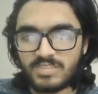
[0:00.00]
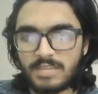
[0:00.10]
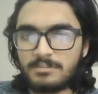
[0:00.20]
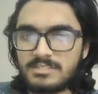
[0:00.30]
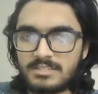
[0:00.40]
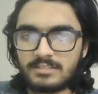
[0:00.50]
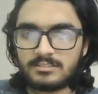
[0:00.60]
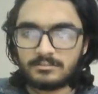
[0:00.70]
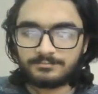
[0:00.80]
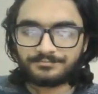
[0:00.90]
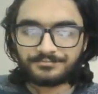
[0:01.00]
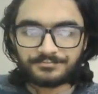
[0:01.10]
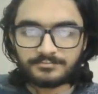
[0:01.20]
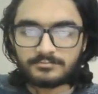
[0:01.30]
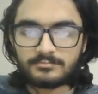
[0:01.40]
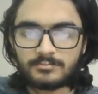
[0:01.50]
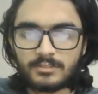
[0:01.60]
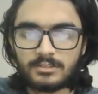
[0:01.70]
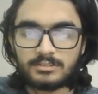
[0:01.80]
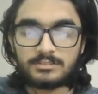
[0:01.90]
image section.
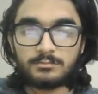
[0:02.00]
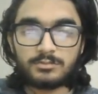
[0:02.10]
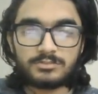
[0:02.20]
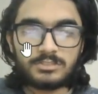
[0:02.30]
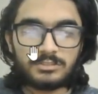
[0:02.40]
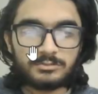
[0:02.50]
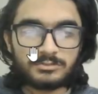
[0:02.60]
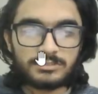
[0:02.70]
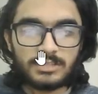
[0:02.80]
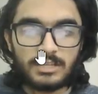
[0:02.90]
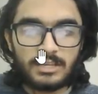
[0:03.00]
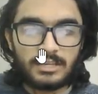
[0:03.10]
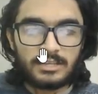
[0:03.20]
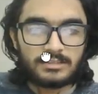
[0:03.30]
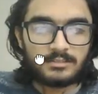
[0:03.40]
This is mostly used in